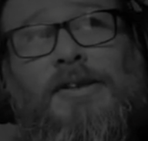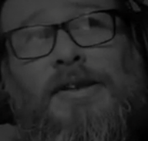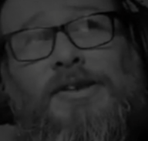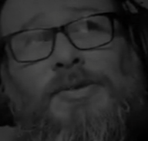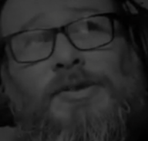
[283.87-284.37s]
So
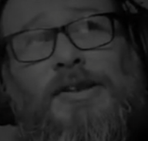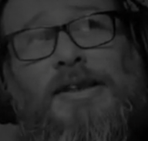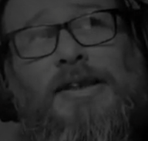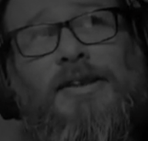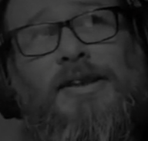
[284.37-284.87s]
this was
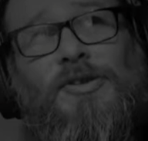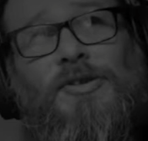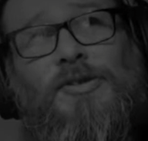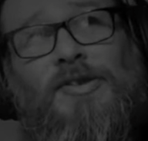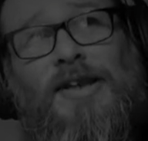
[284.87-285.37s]
the
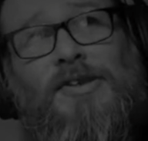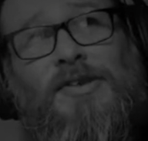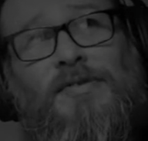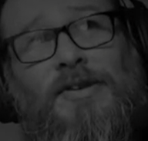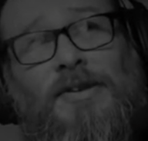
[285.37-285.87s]
initial stages
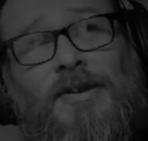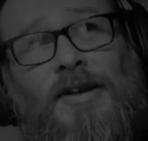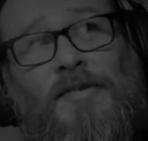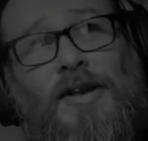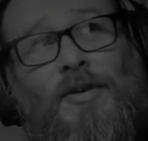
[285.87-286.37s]
of a
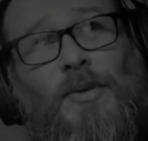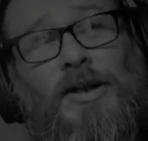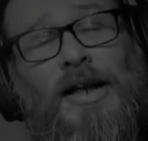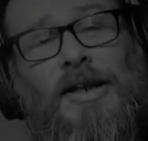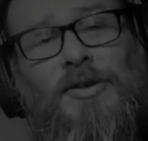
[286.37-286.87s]
of an
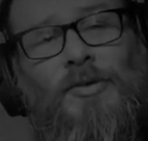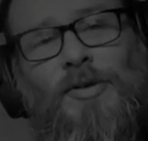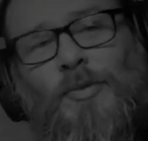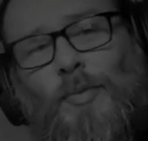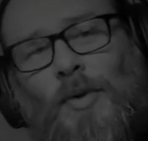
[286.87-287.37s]
artwork. I'd
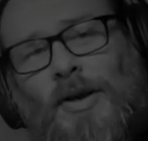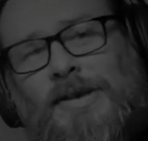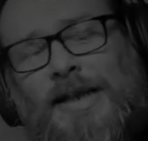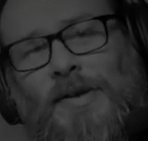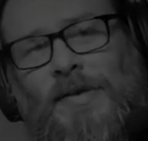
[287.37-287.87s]

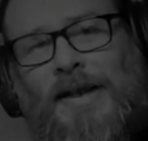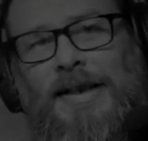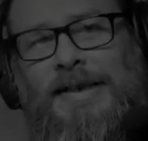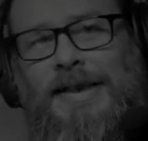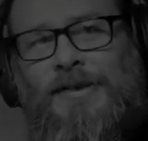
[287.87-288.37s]
worked out the
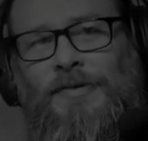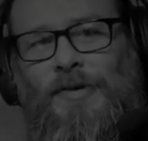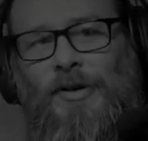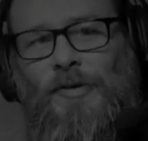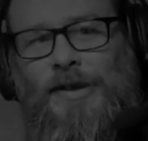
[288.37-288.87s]
idea
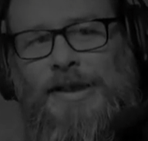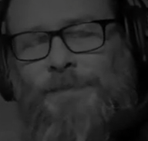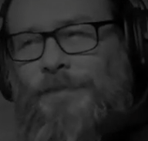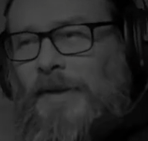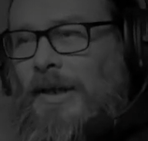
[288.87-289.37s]
for it already.
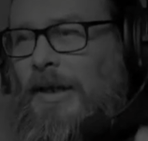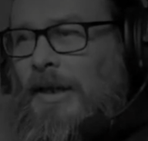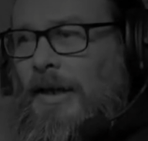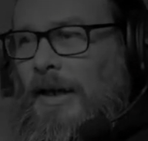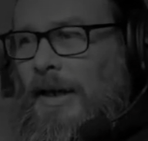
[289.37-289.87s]

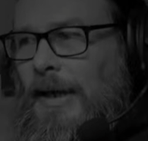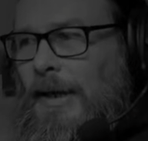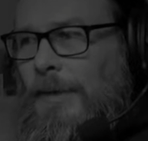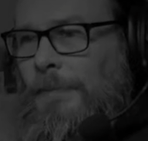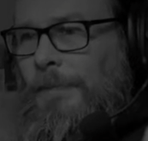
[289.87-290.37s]

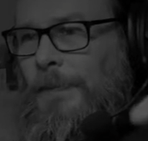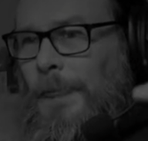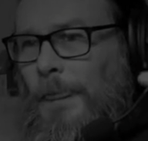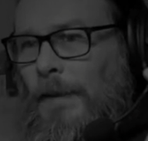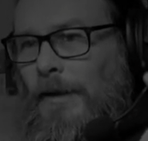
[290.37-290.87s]
Um,
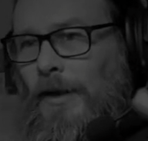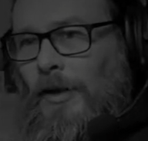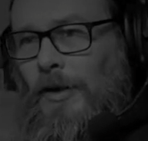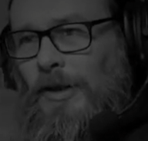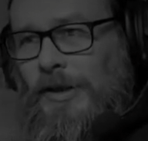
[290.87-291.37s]

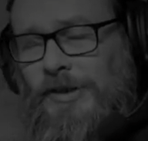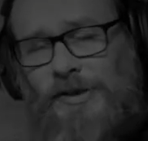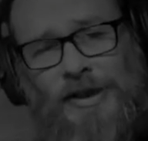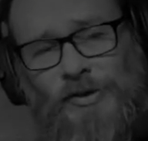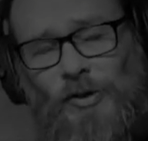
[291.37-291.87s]

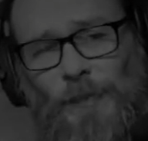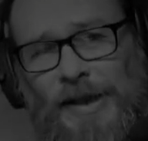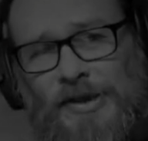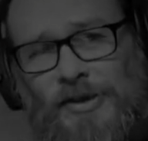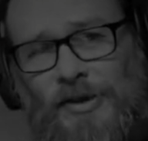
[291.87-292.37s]
is, these are all
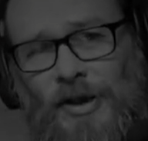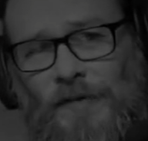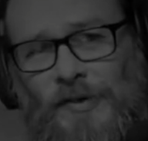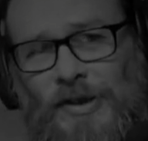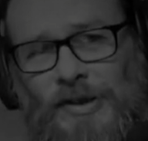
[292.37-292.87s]
based on a
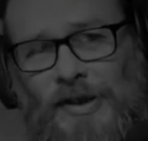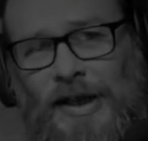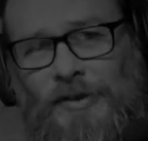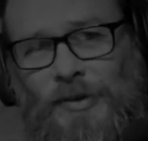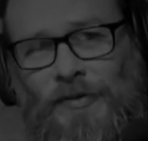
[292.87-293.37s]
conversation I
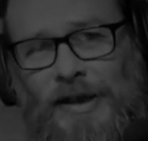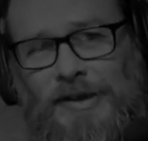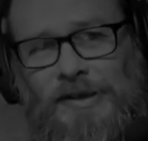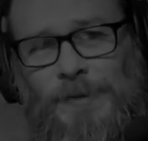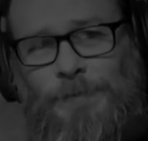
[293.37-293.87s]
had with
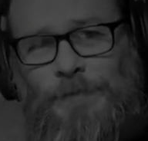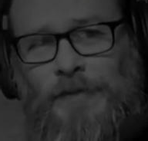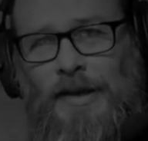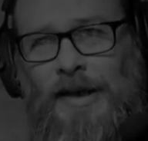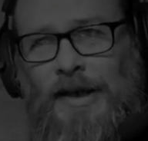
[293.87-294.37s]
friends,
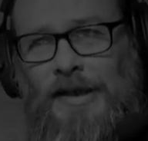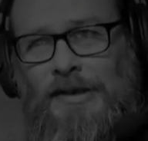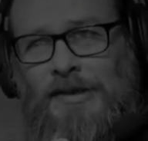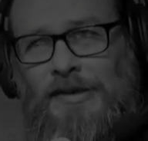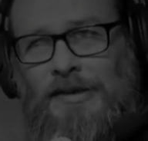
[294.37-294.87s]

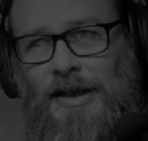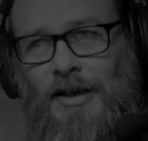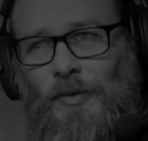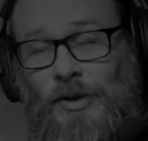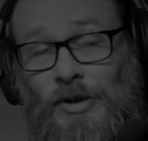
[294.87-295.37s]
and the
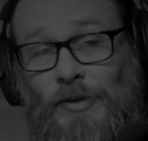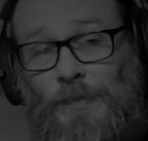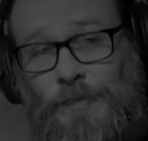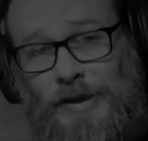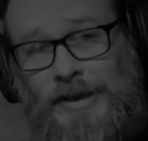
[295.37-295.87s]
artwork of
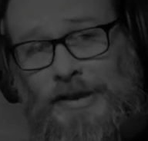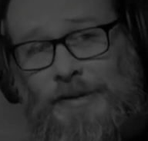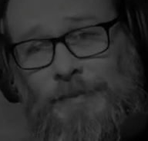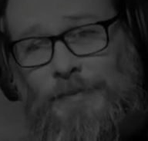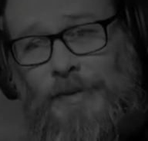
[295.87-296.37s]

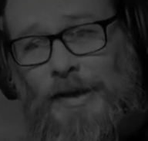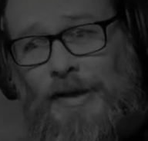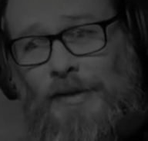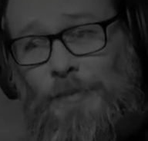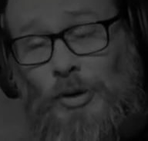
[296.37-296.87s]
the
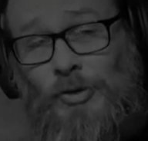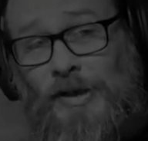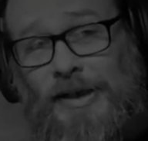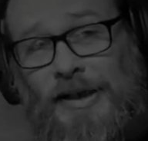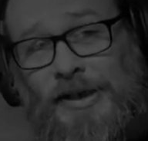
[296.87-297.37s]
uh,
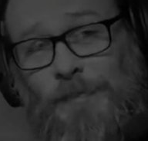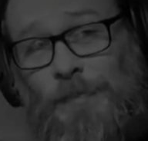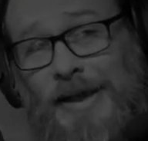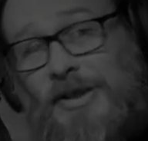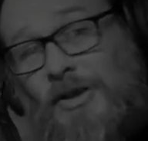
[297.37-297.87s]
portrait is
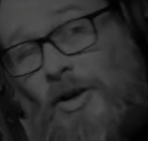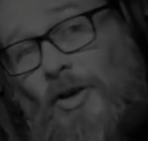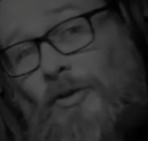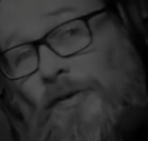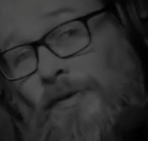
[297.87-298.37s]
based
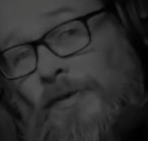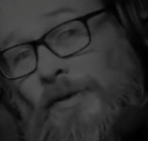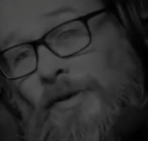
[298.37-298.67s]
on